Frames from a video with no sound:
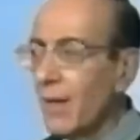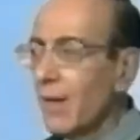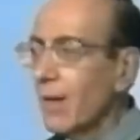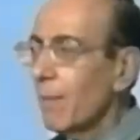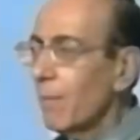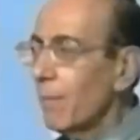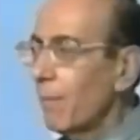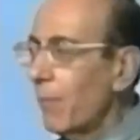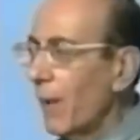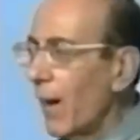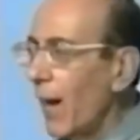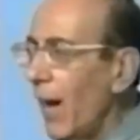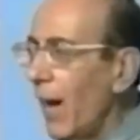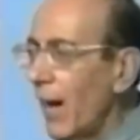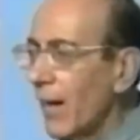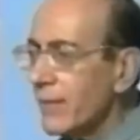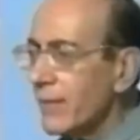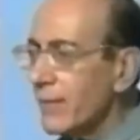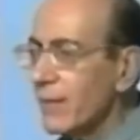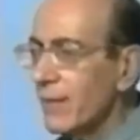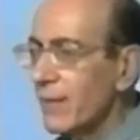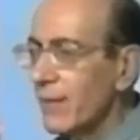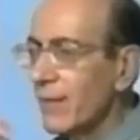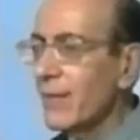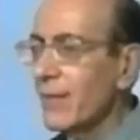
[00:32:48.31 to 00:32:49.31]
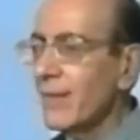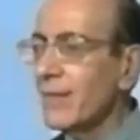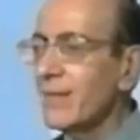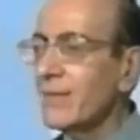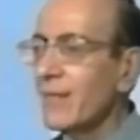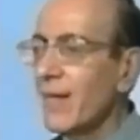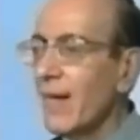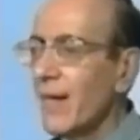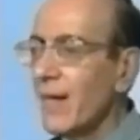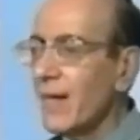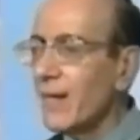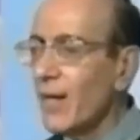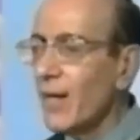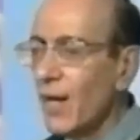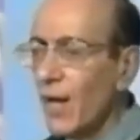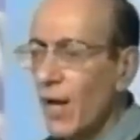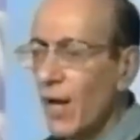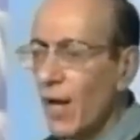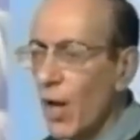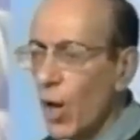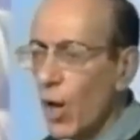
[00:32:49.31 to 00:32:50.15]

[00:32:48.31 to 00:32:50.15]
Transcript: But, he said,